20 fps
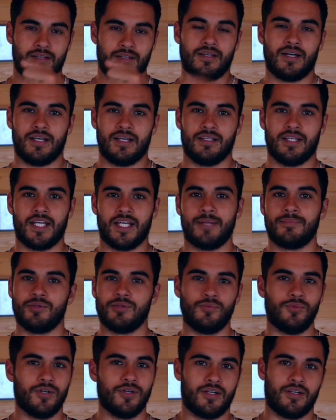I line up the
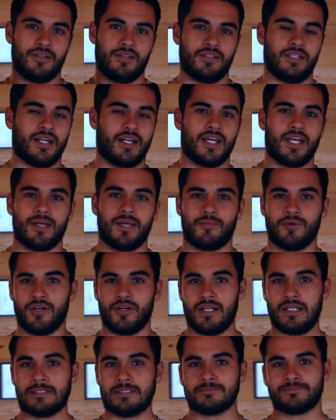wood, then I hammer it
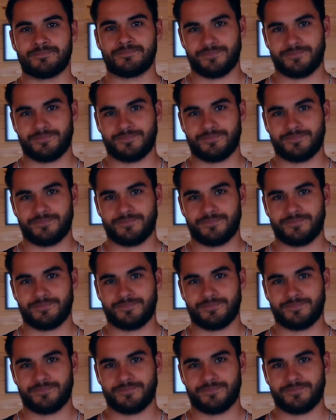in.